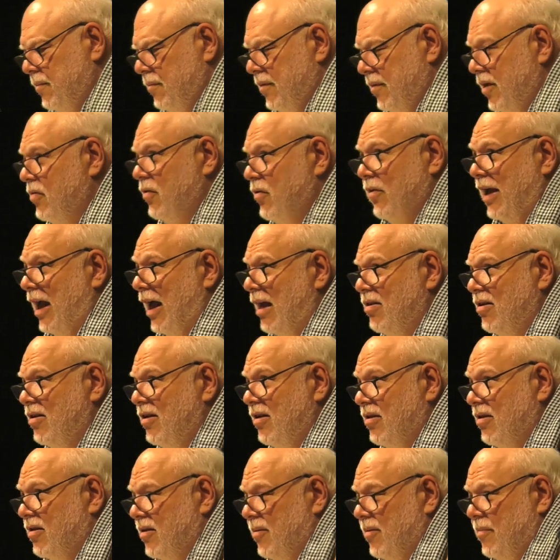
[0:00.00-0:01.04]
these are
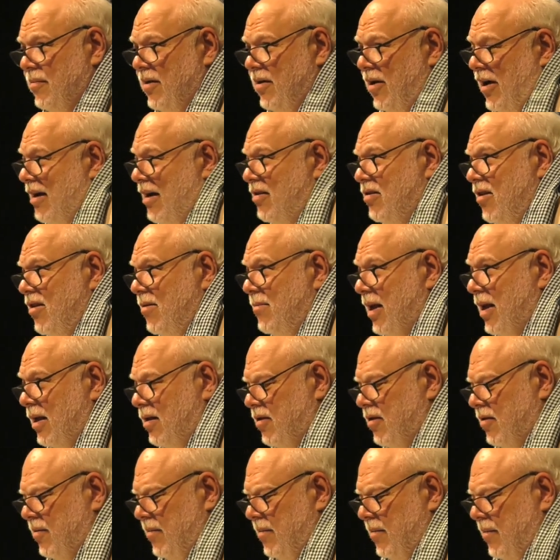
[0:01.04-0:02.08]
guesses, they're
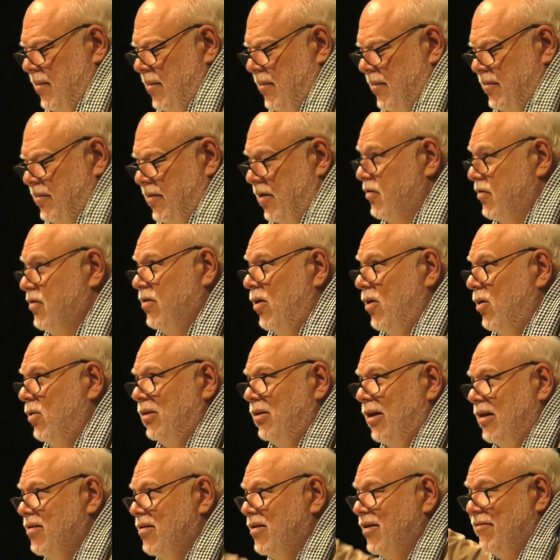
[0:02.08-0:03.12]
estimates. There's no
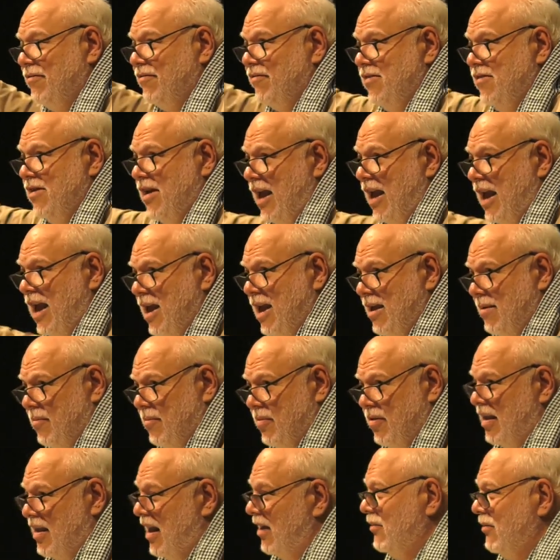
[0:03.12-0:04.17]
list of
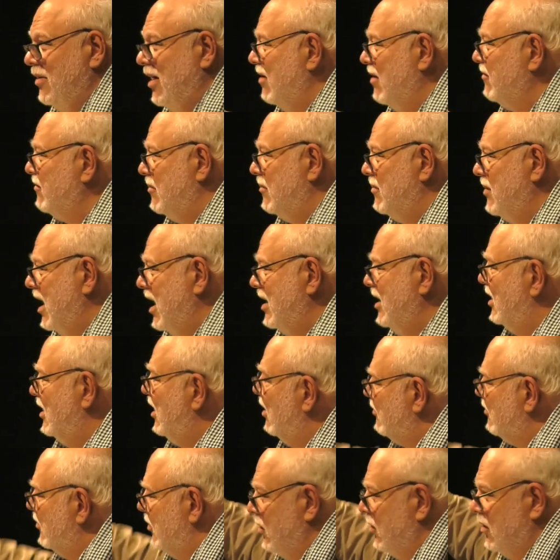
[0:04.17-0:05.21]
names like we have from 9
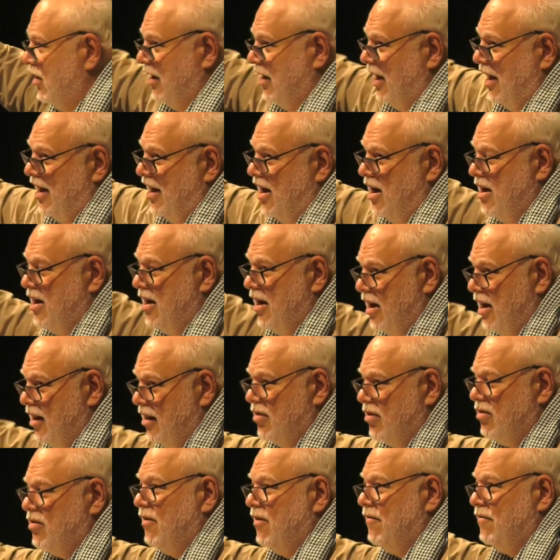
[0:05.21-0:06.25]
11. You can get a
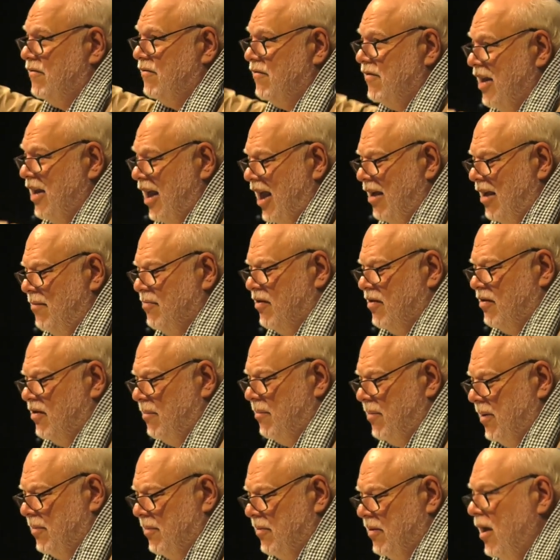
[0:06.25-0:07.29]
list of names of the
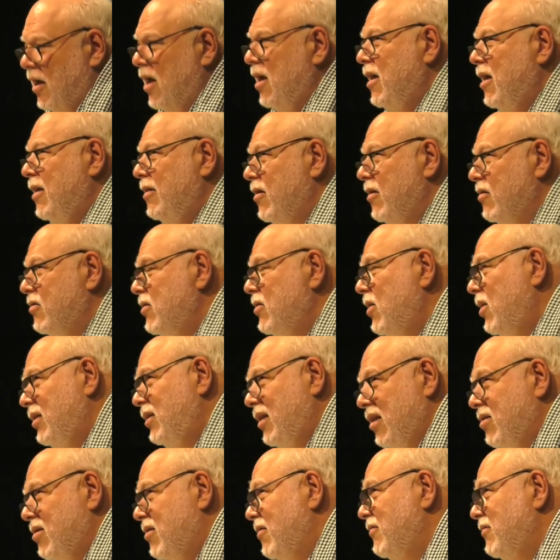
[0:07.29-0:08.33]
people. There's no
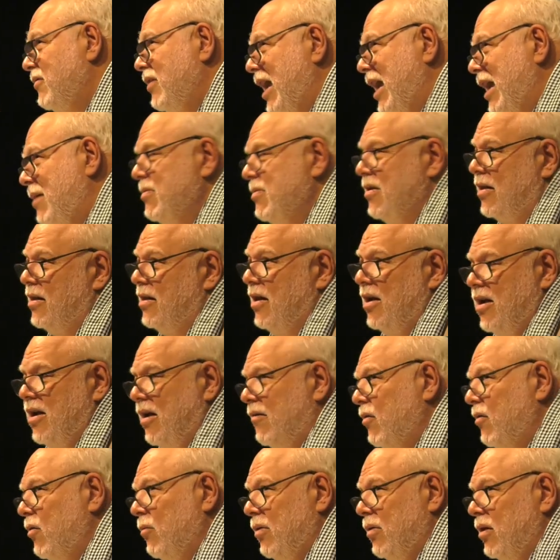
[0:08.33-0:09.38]
list of names, and there
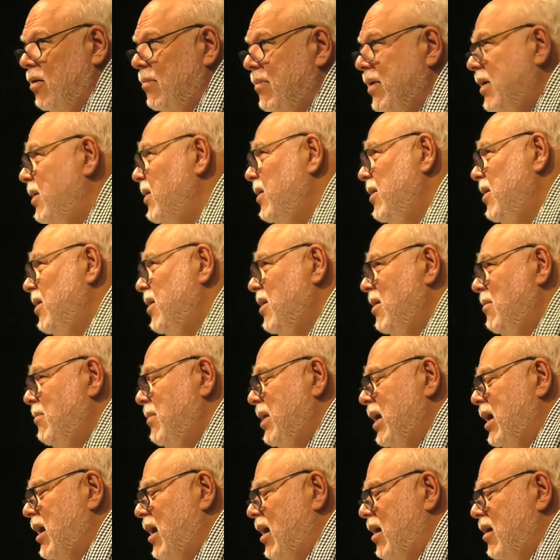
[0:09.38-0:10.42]
never will be,
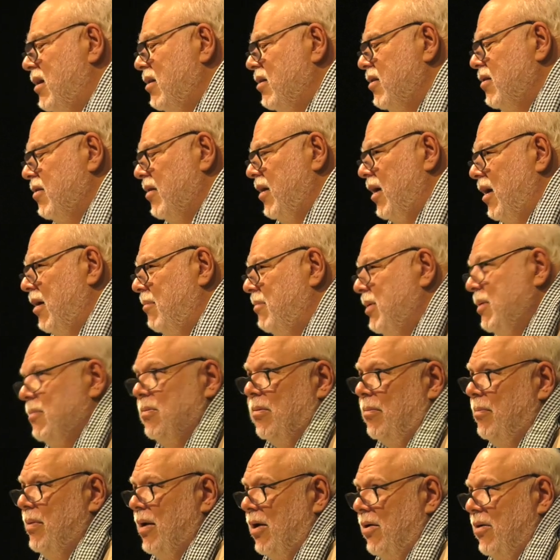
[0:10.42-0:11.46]
because uh,
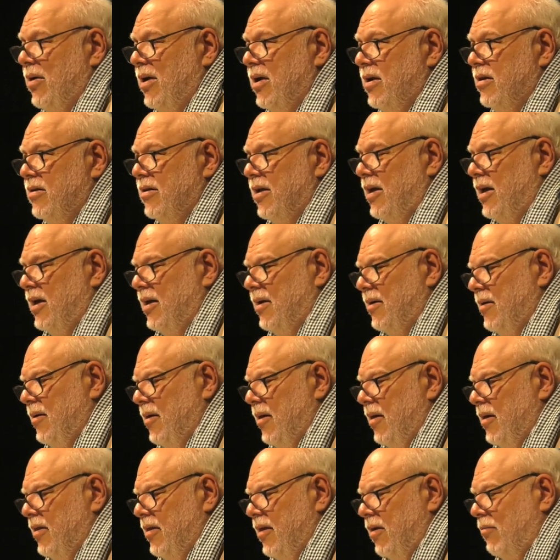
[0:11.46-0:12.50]
people buried uh,
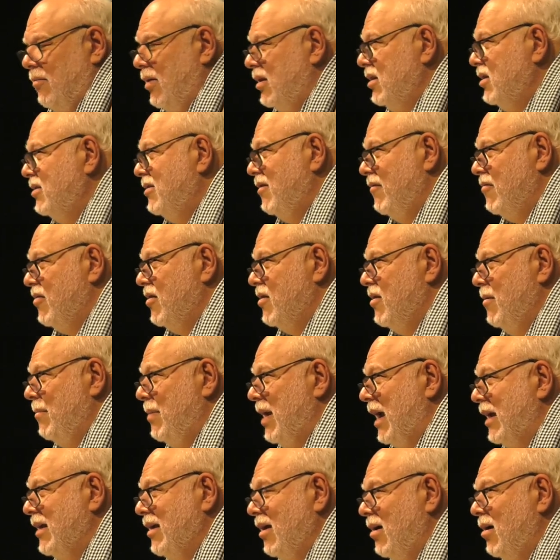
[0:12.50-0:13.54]
their relatives in the
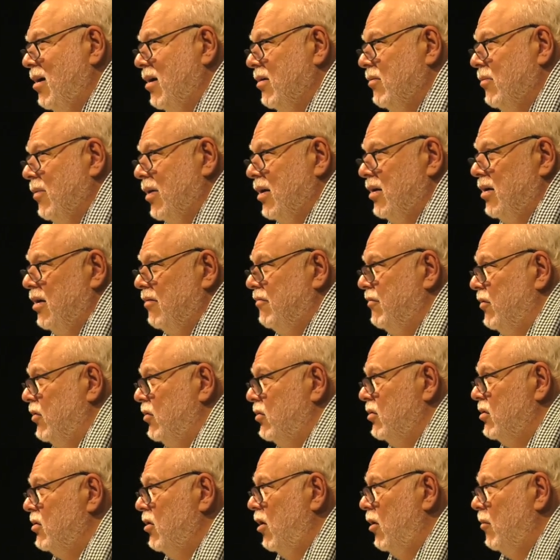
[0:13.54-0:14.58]
backyard when the
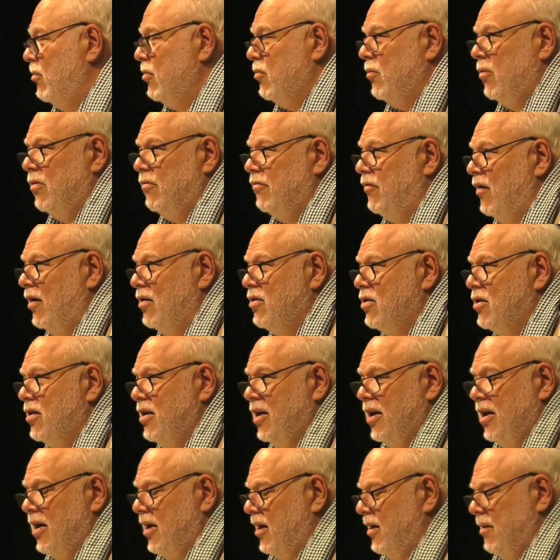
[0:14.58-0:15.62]
funeral homes weren't
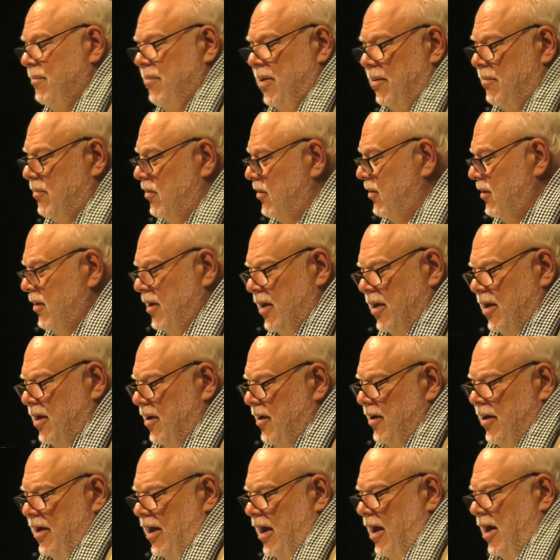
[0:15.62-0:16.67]
functioning and people
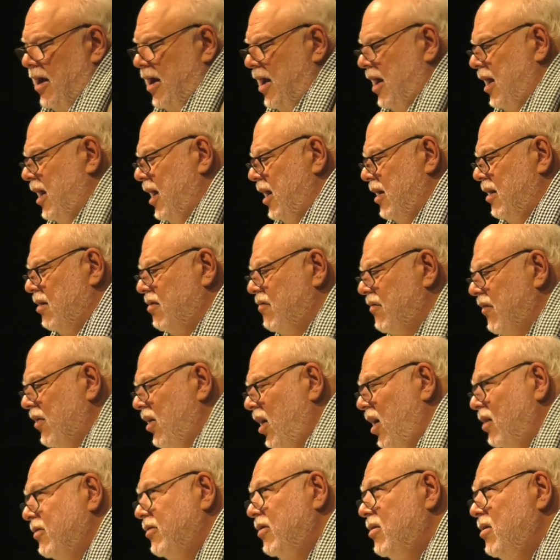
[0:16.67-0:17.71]
and it's very
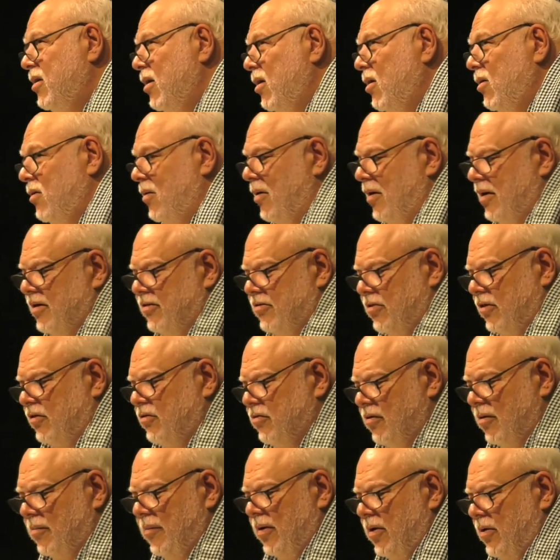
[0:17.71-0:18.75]
hard to know and to
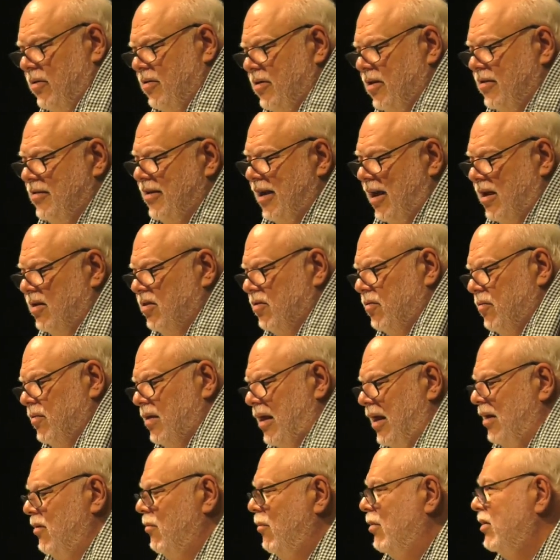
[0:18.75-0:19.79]
attribute the deaths.
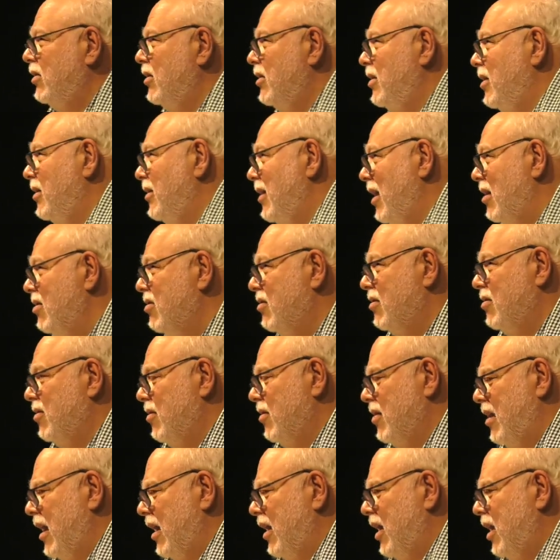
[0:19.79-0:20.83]
Like, what are the
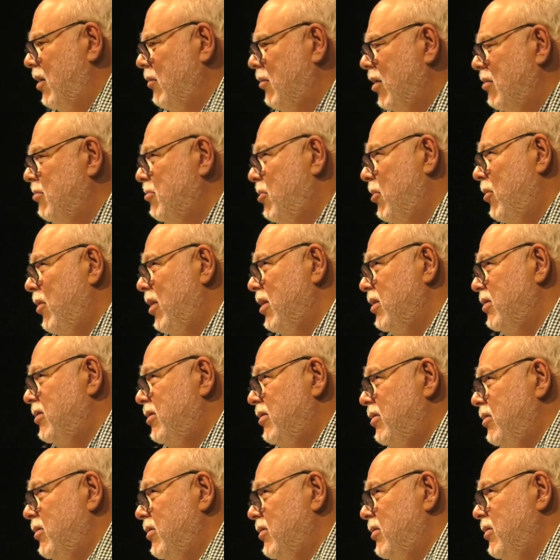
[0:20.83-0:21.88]
deaths like? At what point
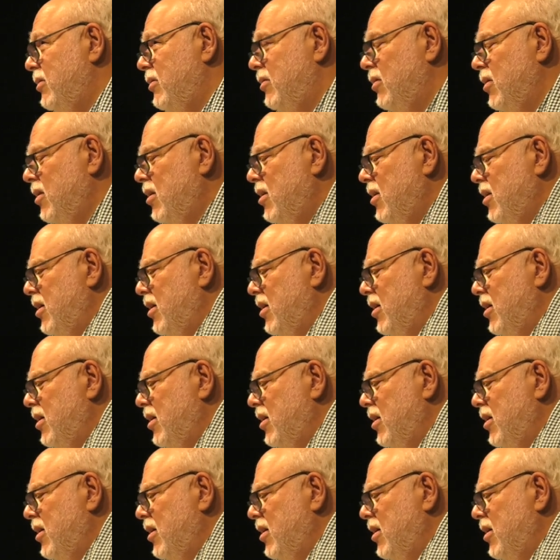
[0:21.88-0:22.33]
do you, do you,